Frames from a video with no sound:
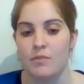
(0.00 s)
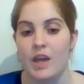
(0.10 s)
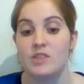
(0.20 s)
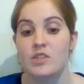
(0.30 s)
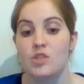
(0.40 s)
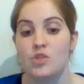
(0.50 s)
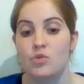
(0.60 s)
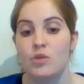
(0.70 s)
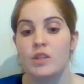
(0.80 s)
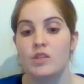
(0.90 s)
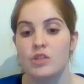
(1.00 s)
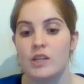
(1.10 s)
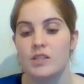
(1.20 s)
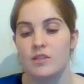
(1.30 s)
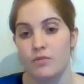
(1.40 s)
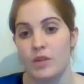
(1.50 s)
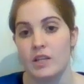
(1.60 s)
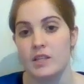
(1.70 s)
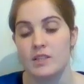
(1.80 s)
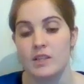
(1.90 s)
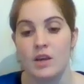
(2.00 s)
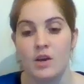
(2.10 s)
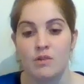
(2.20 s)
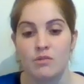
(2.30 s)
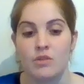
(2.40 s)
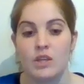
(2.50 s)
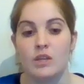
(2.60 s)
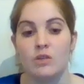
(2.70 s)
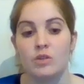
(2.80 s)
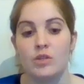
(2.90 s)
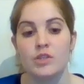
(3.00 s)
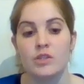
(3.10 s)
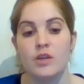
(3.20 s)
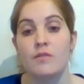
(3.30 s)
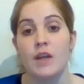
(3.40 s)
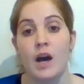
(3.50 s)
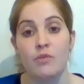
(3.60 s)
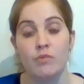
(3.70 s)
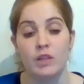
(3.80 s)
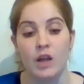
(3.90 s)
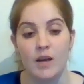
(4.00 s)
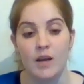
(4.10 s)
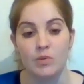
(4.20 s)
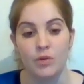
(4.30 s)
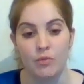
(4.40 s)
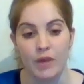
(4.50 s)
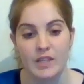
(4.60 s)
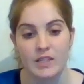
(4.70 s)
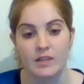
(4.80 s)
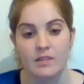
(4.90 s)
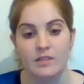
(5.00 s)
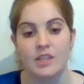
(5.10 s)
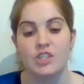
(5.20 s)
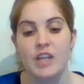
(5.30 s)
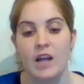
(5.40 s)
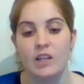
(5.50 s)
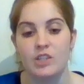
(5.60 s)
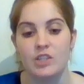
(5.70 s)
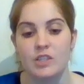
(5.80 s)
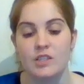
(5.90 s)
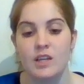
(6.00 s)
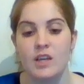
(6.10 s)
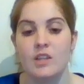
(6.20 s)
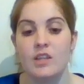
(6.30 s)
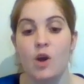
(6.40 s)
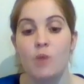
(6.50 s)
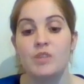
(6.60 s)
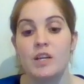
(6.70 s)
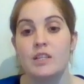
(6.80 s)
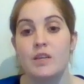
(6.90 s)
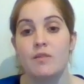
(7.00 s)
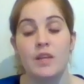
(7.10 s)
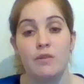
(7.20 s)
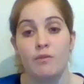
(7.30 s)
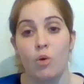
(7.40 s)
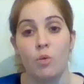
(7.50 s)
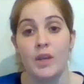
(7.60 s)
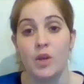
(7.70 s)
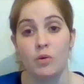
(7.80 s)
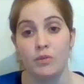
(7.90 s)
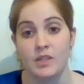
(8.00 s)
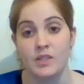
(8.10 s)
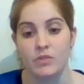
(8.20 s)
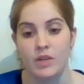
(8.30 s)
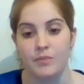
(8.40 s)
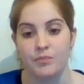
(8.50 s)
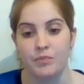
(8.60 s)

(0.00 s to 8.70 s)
and destroy the trust of readers through the inclusion of an unreliable narrator that challenges the objectivity of all we know of history.